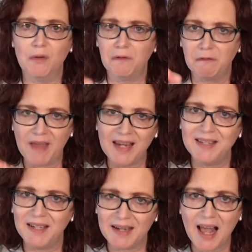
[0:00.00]
to face
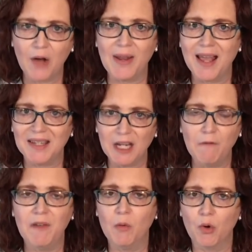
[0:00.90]
it down as
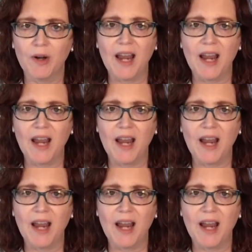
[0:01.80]
if it were